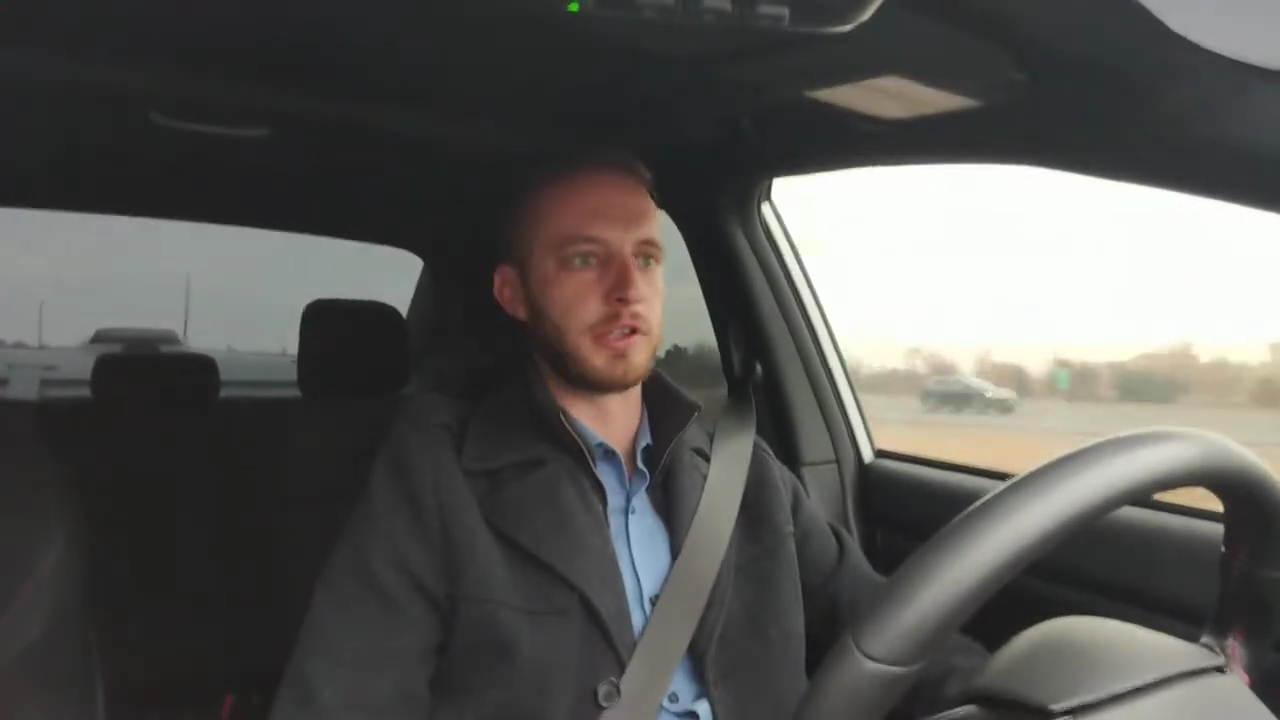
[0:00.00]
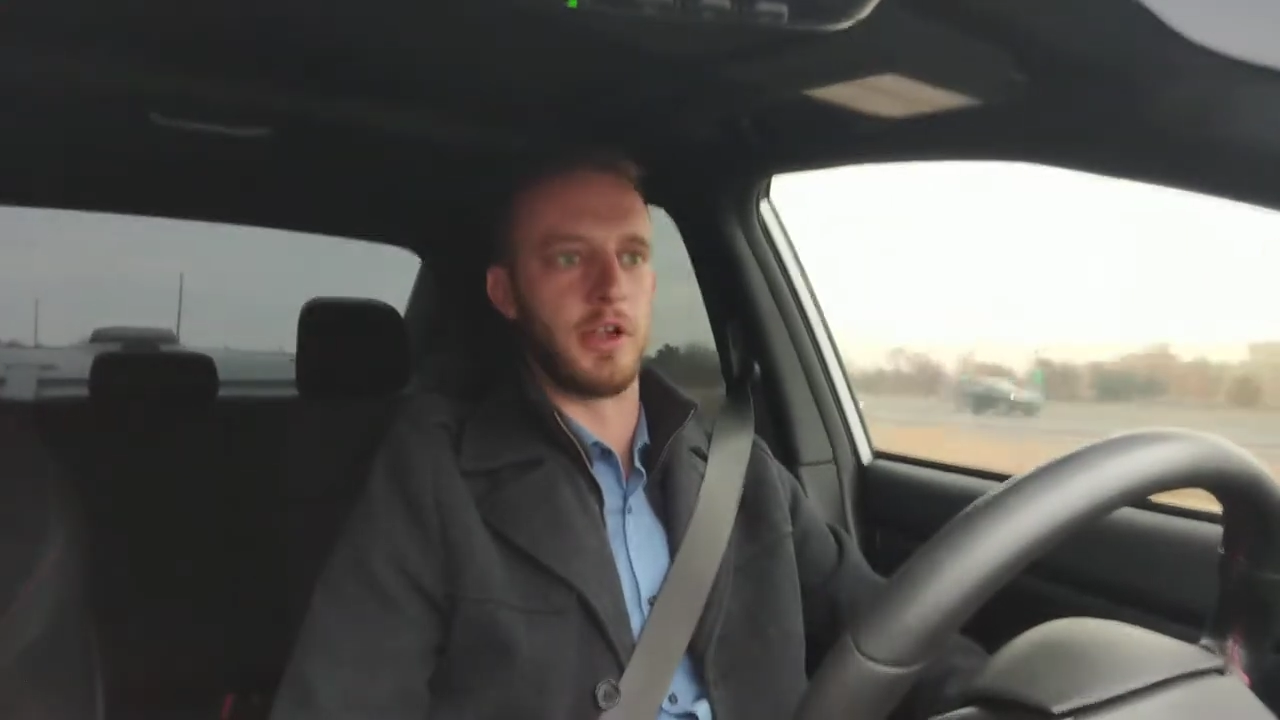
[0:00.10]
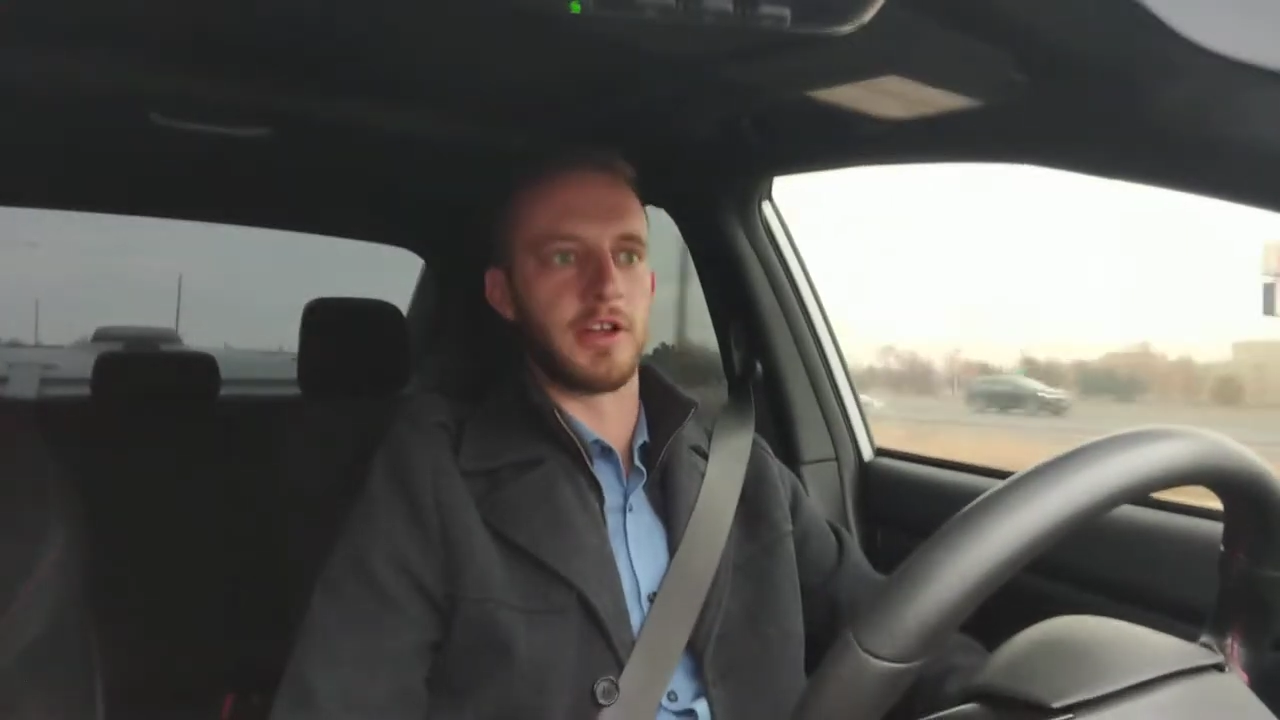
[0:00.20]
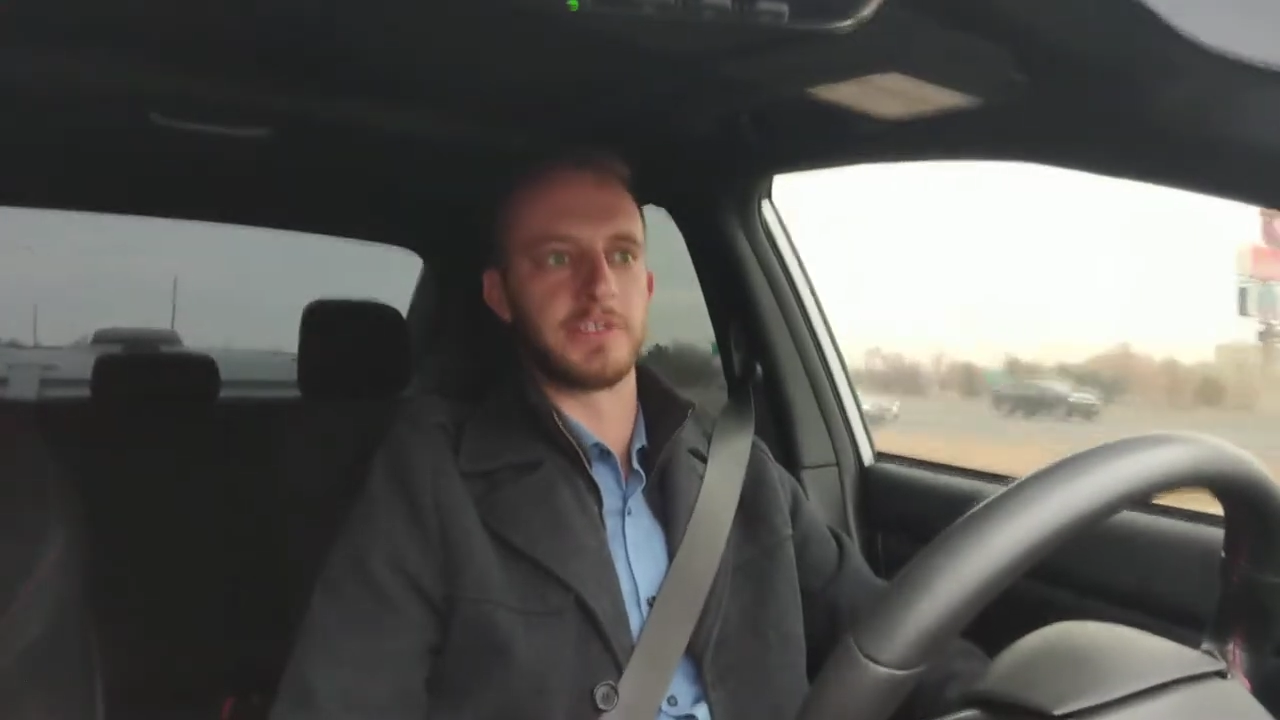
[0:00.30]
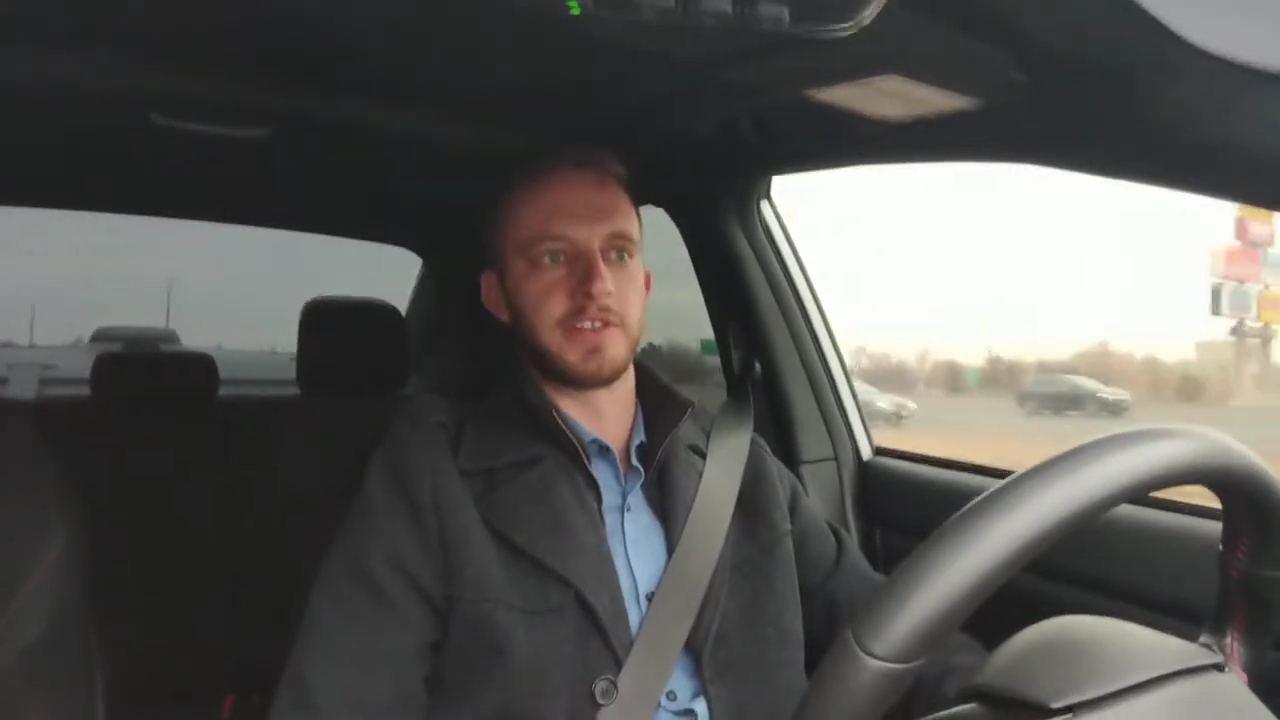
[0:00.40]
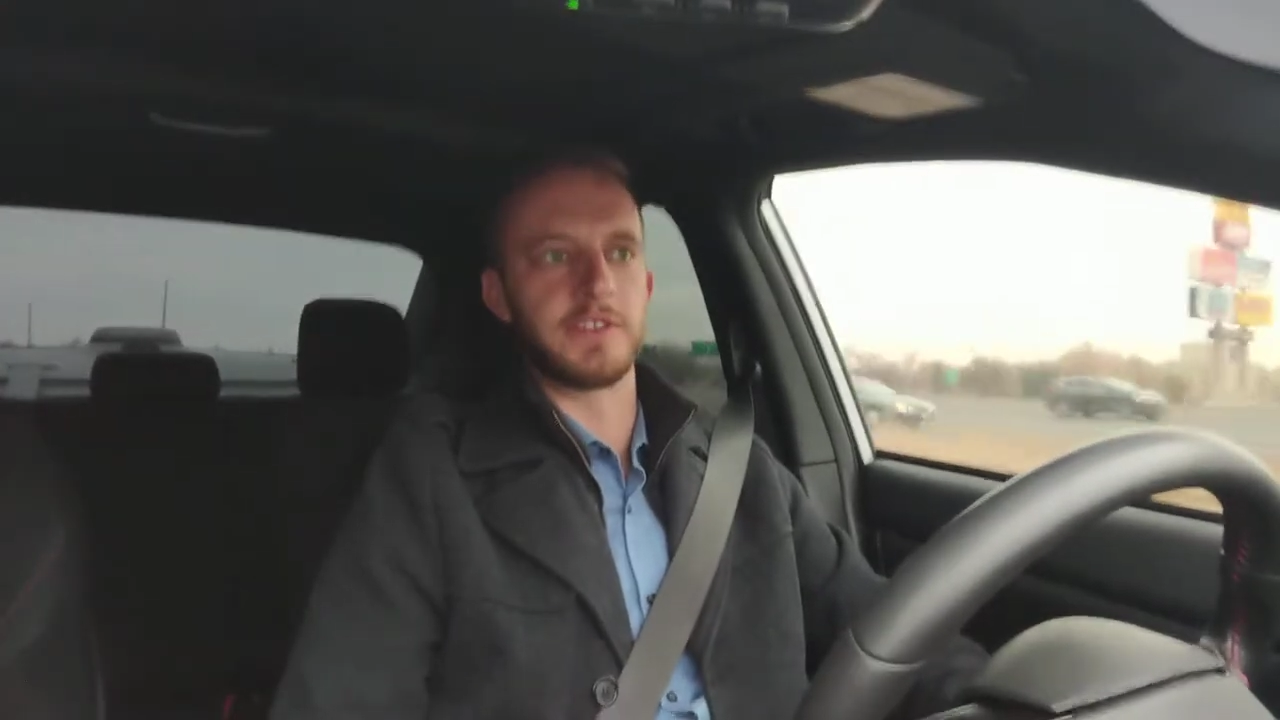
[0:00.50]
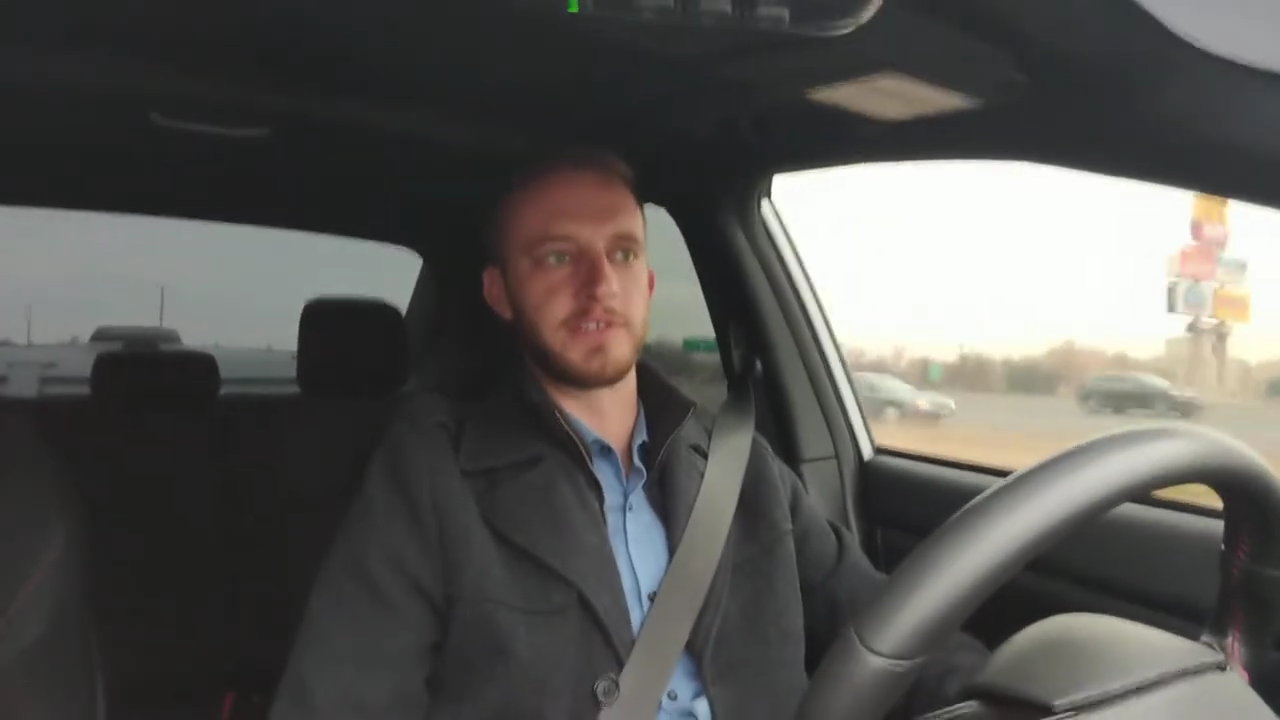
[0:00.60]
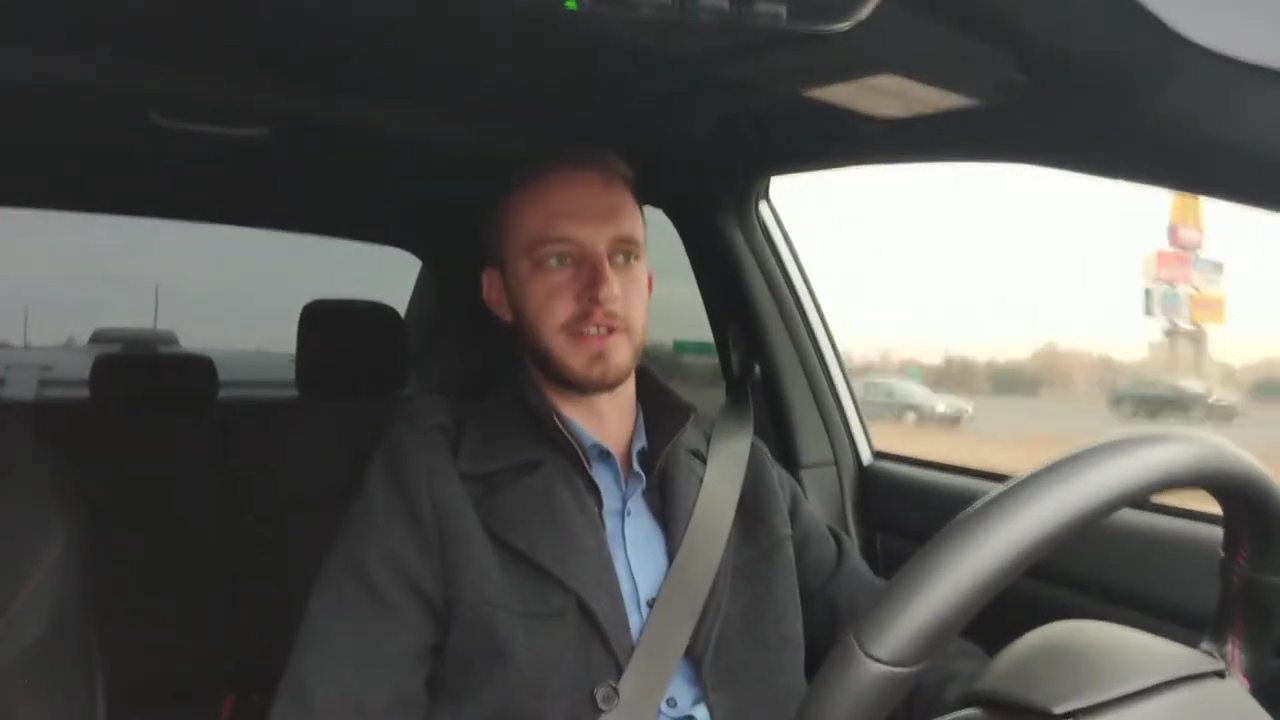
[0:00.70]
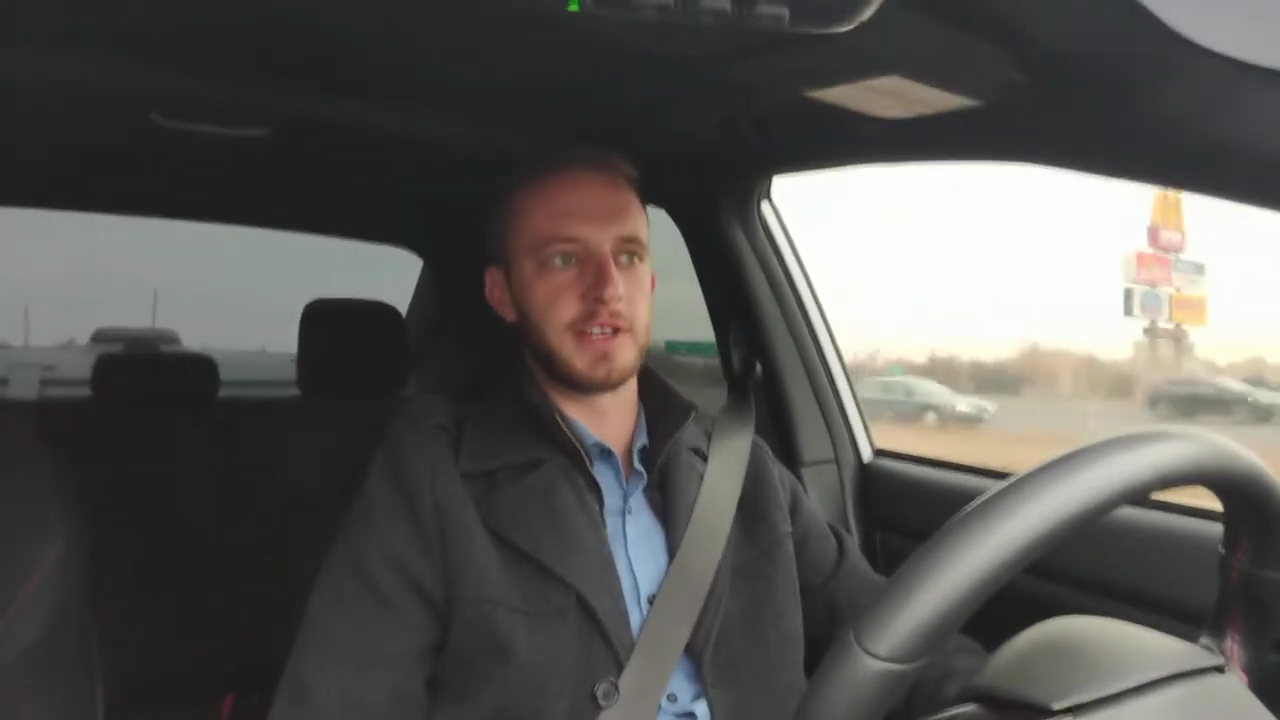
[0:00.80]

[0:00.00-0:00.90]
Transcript: clauses